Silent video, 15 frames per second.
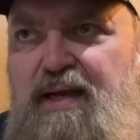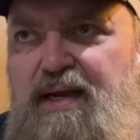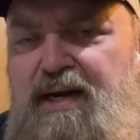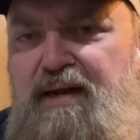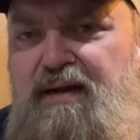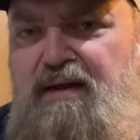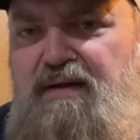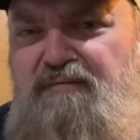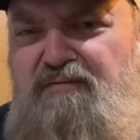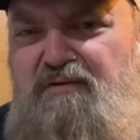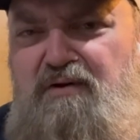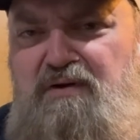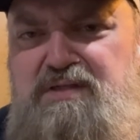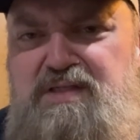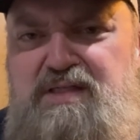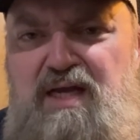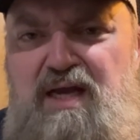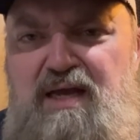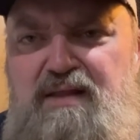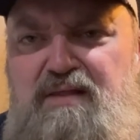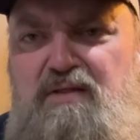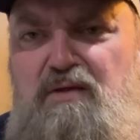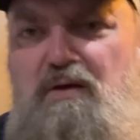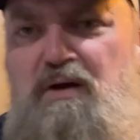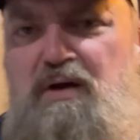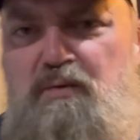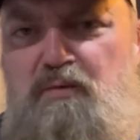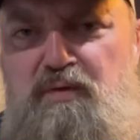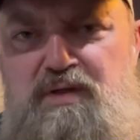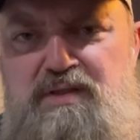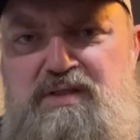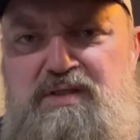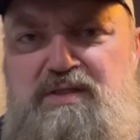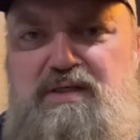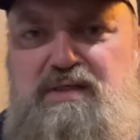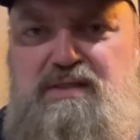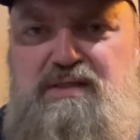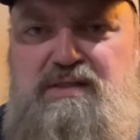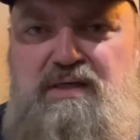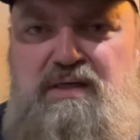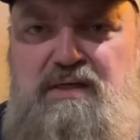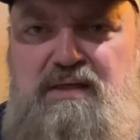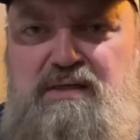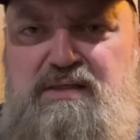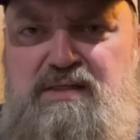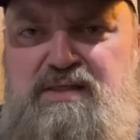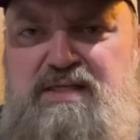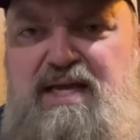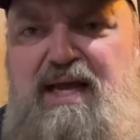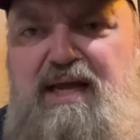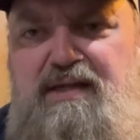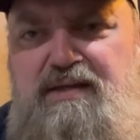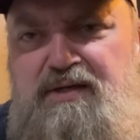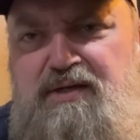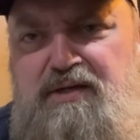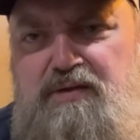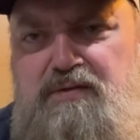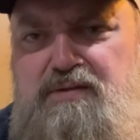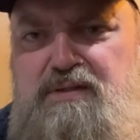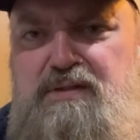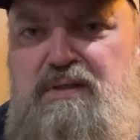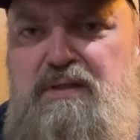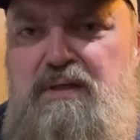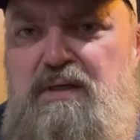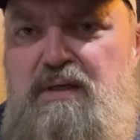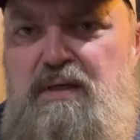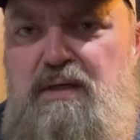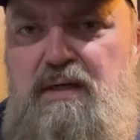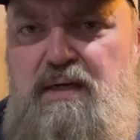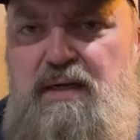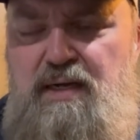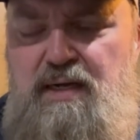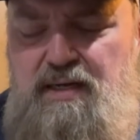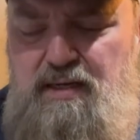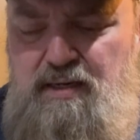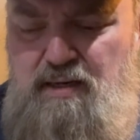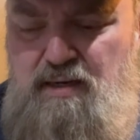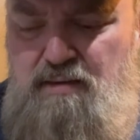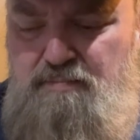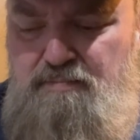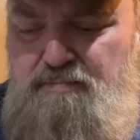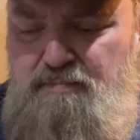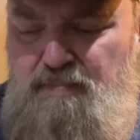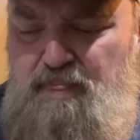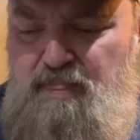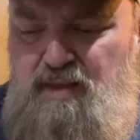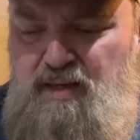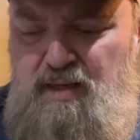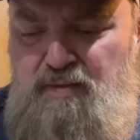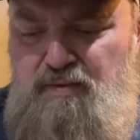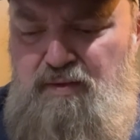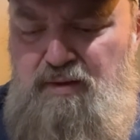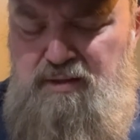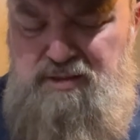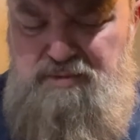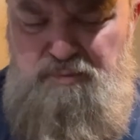and at first I thought it was just the statin use. And um, in the